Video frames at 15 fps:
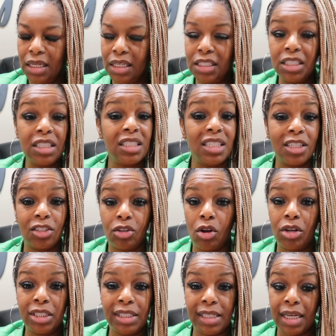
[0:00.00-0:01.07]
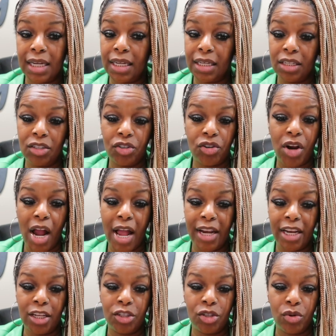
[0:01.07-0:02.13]
it's just exhausting
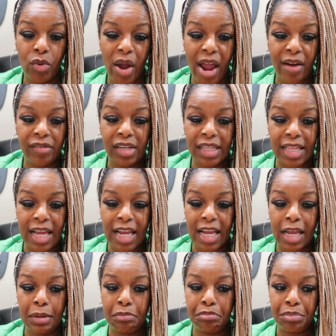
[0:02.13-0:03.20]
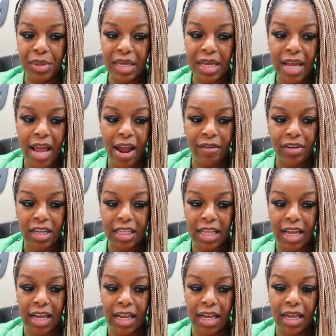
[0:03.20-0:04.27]
trying to do everything and be
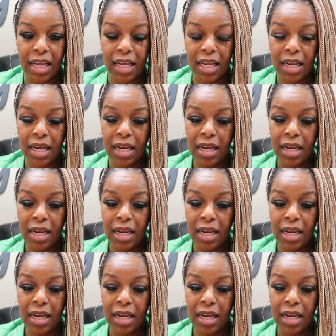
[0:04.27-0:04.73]
everything.